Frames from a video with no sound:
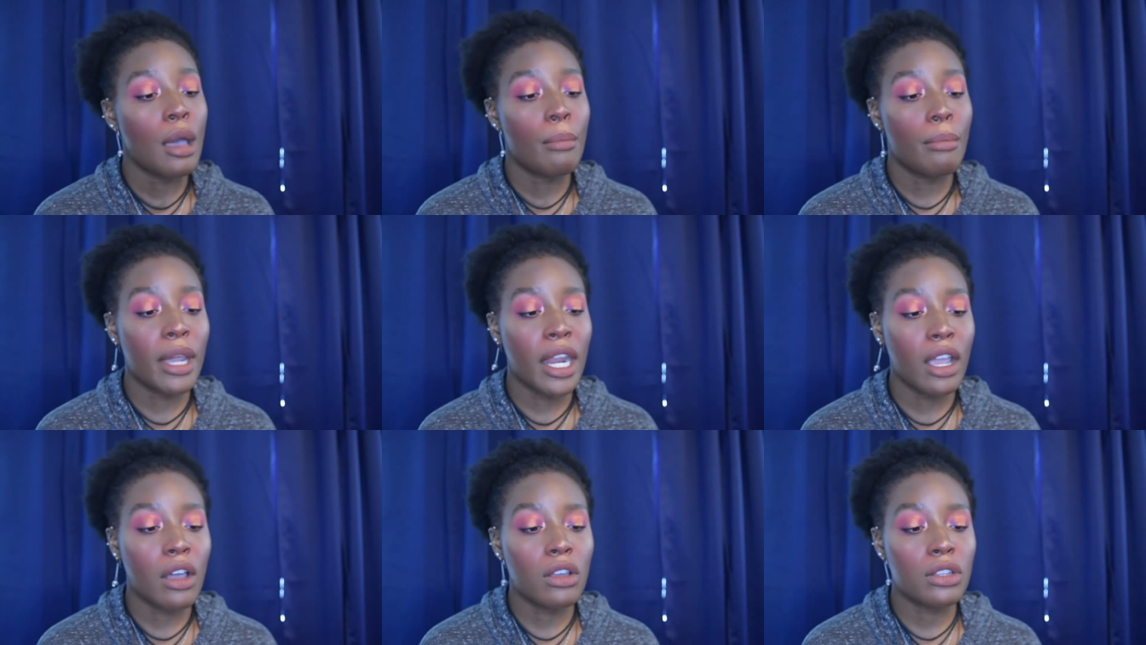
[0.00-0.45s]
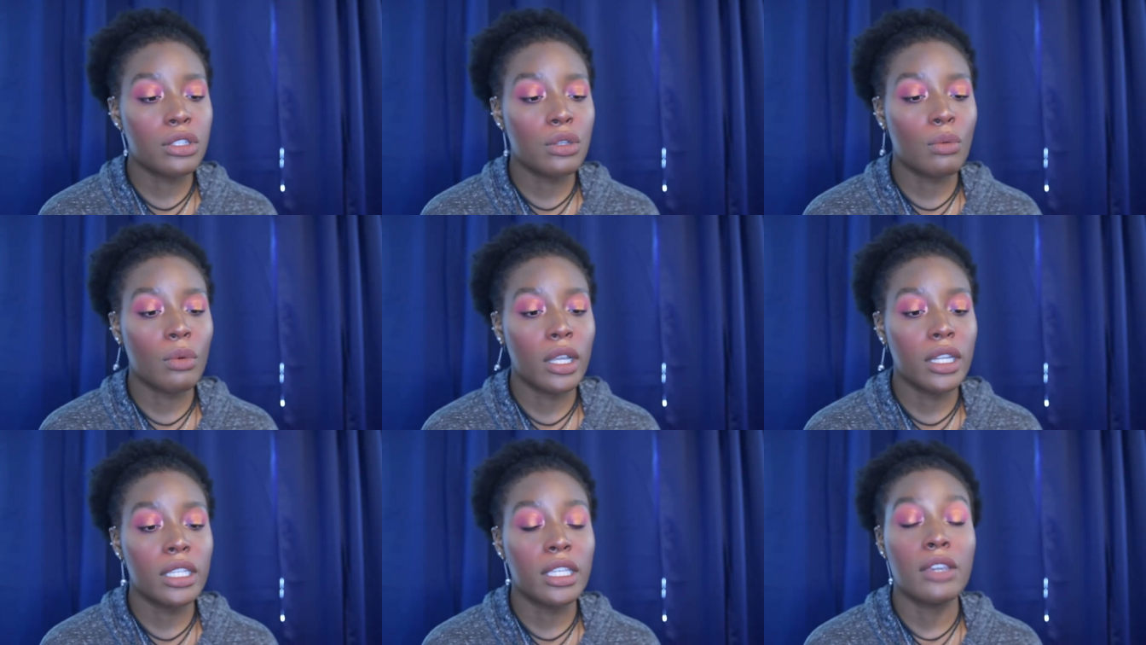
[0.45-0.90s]
but I also
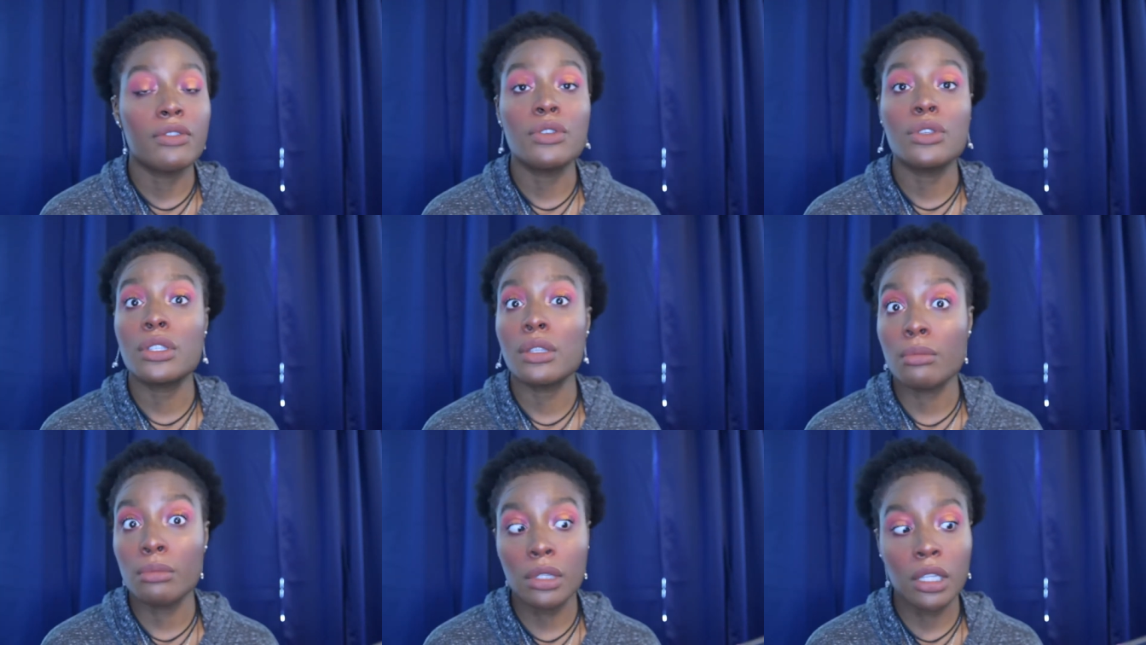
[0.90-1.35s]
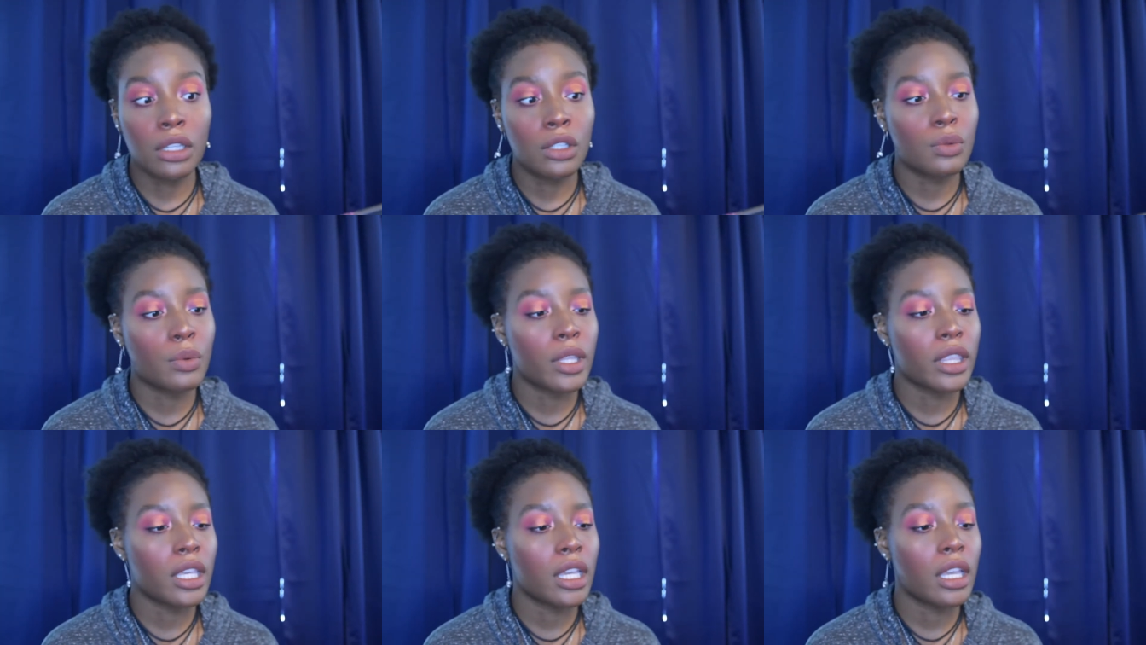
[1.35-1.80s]
wanted to give you some
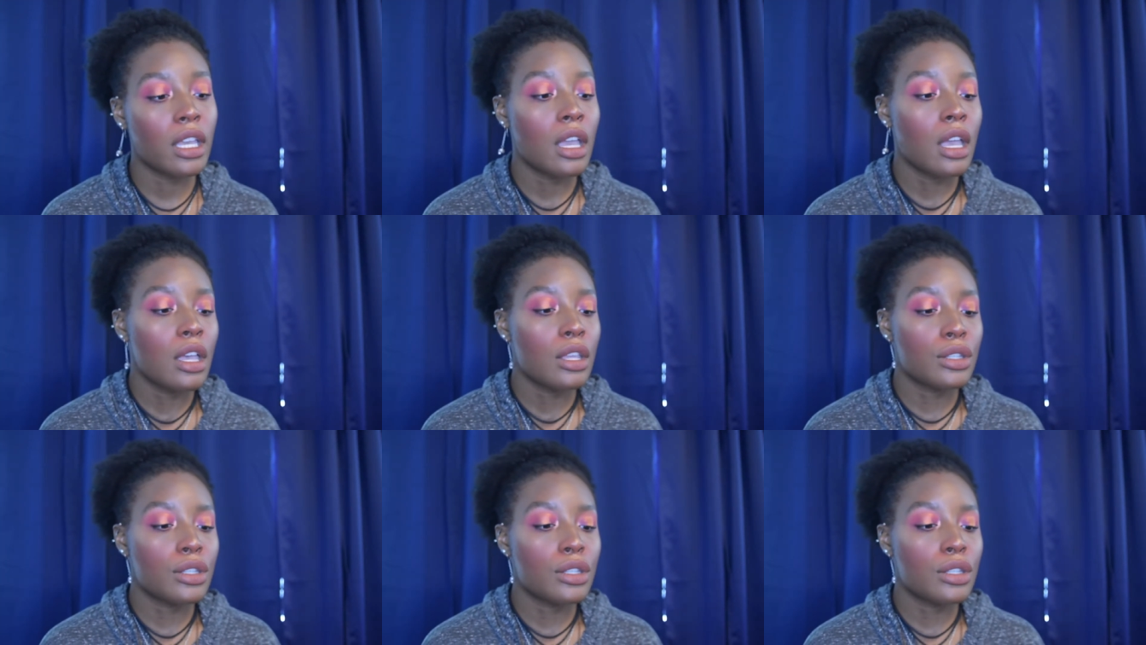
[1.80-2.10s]
looks with it